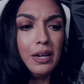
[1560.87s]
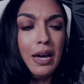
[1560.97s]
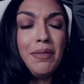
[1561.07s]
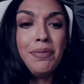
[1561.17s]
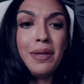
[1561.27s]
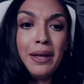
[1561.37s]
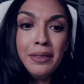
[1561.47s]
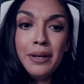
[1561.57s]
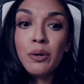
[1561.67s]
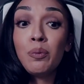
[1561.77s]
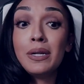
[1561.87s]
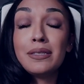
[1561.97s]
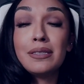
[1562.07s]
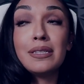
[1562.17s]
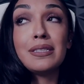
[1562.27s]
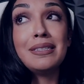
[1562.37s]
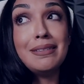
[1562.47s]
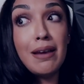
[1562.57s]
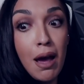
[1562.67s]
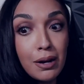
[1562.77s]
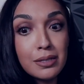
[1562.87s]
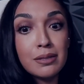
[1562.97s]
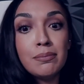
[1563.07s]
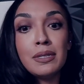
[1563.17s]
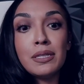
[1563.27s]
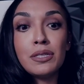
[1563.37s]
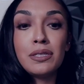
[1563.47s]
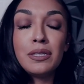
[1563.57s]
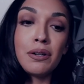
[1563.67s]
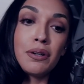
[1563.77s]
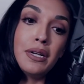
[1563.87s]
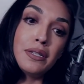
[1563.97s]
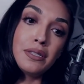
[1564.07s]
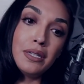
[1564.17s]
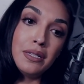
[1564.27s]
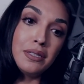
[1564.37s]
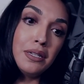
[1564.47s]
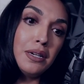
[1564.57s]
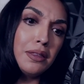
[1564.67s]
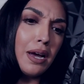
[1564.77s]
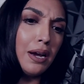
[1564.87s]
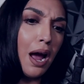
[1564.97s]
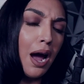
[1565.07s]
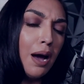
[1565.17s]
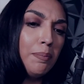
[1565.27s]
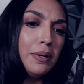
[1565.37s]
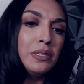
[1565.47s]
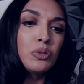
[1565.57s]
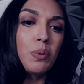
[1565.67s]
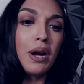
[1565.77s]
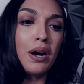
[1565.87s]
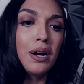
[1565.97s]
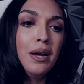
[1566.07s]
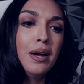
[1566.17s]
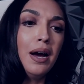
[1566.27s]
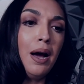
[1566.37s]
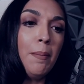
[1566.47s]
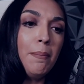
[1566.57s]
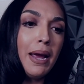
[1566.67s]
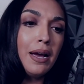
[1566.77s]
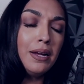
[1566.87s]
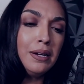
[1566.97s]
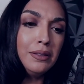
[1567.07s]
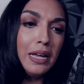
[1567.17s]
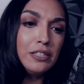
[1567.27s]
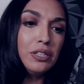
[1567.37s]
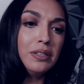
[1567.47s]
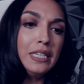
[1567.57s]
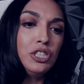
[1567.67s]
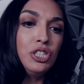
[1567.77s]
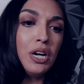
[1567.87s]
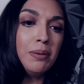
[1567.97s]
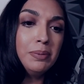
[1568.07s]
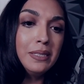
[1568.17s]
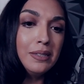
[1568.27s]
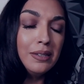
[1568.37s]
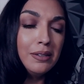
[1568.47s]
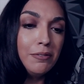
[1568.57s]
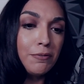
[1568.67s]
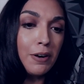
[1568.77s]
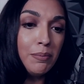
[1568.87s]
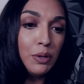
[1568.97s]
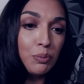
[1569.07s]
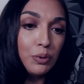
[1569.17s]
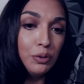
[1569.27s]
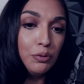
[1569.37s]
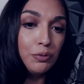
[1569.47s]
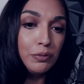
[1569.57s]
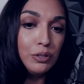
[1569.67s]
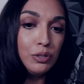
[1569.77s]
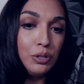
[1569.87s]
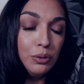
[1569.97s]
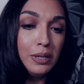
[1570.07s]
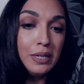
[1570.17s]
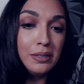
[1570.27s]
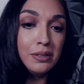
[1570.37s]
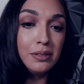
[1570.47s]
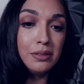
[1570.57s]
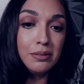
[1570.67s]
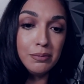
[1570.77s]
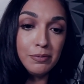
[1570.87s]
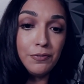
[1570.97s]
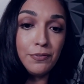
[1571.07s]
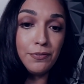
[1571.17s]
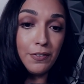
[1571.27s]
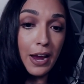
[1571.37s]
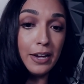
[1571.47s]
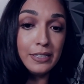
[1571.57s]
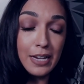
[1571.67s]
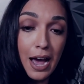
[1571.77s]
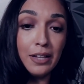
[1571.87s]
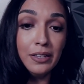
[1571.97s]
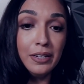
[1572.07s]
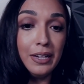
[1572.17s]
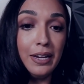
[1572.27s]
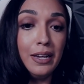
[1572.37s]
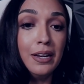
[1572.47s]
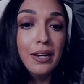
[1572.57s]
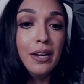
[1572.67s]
And then there was this next mysterious incident that happened where a man allegedly jumped from the roof to his fatality